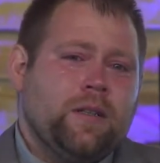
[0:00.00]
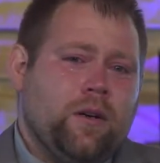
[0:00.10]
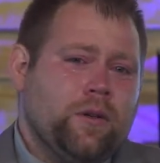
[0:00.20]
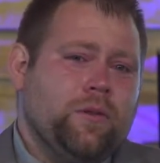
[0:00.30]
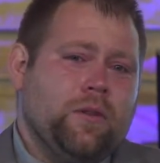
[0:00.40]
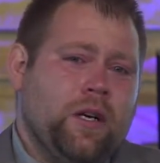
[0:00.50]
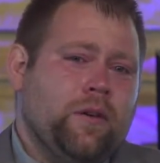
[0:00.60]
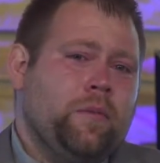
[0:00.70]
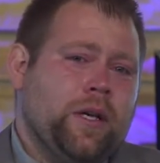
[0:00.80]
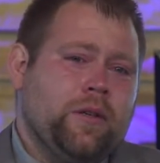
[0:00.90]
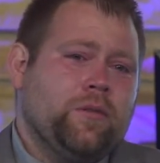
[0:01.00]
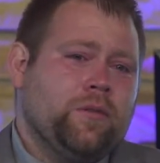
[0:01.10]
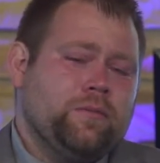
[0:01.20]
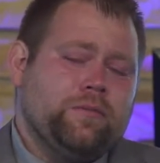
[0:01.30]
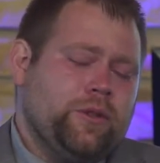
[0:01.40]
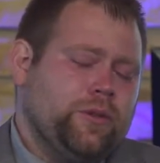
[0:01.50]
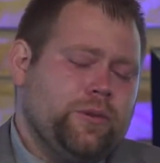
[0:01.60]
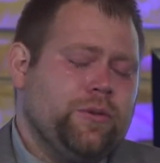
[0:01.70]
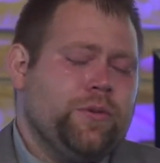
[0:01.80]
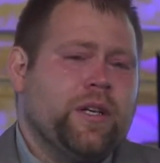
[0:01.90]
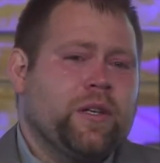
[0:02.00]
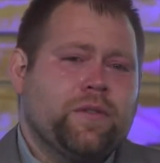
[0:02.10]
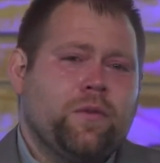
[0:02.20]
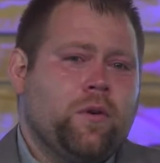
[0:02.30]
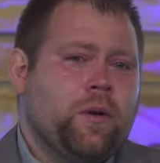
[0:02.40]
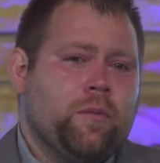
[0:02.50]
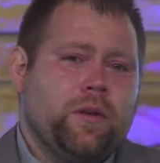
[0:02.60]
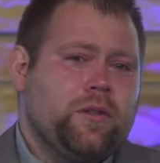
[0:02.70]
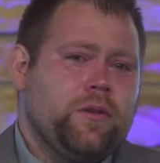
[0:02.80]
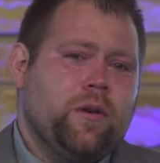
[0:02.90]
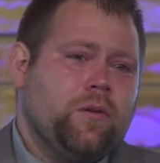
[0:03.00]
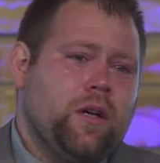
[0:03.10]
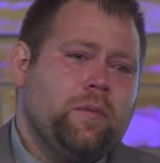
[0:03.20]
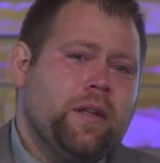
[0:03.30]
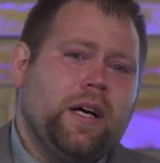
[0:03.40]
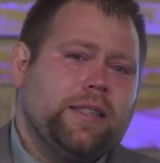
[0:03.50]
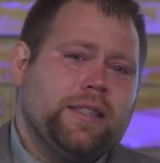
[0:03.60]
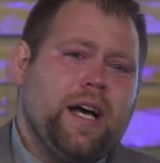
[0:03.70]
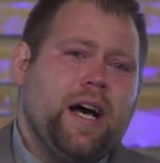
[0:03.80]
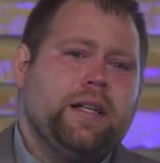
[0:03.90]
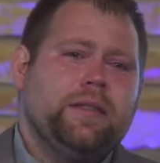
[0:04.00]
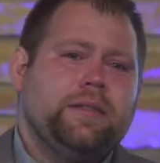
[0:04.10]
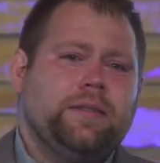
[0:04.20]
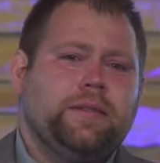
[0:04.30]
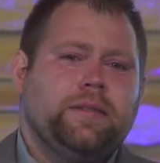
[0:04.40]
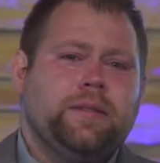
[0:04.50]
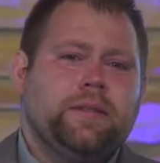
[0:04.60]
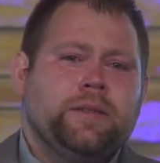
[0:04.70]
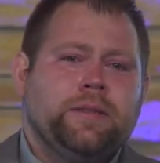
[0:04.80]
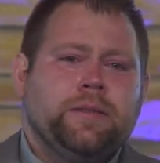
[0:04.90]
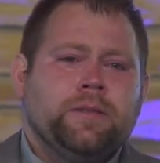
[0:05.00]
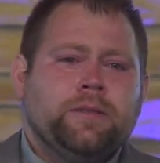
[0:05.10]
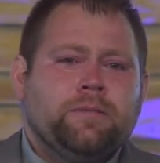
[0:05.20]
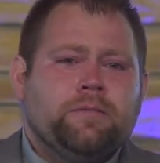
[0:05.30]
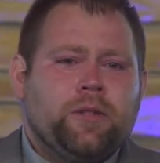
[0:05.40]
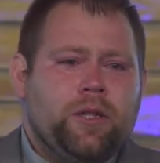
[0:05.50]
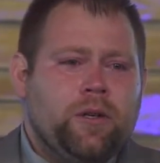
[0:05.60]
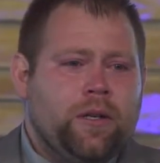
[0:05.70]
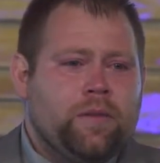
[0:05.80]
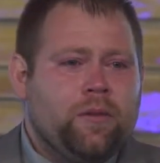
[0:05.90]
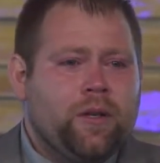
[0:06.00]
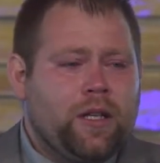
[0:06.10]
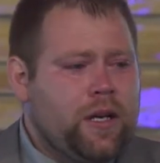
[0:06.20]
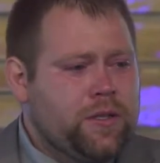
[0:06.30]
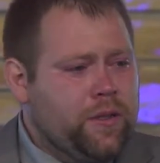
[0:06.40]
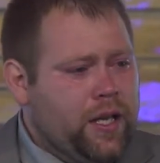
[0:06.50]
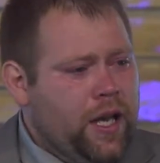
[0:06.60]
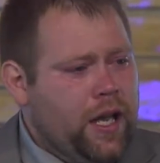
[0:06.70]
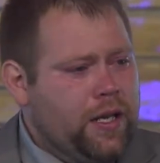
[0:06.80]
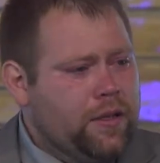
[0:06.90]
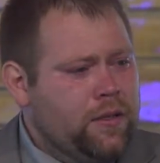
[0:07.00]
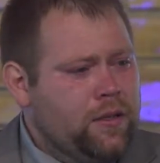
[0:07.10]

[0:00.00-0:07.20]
Oh, you love me. You'll do things for me, but you don't love me like that. You don't even realize you can't.